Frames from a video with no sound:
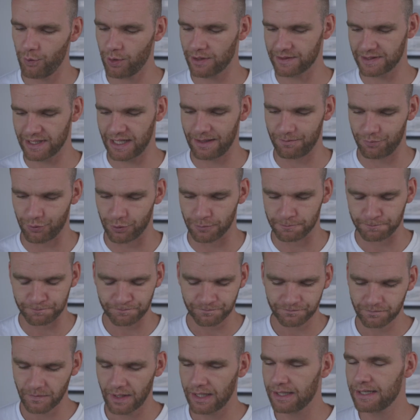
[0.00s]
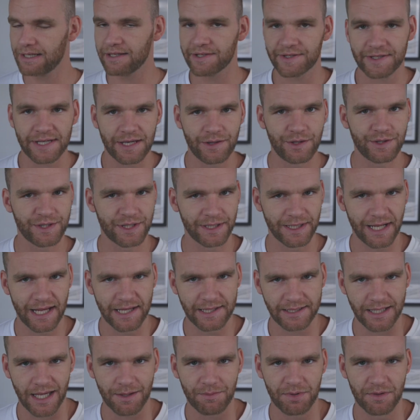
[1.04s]
example, let's say there's a
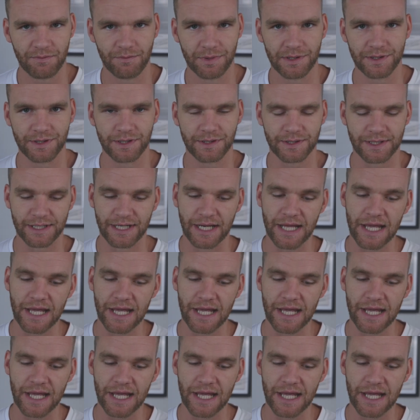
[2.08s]
landscaping business and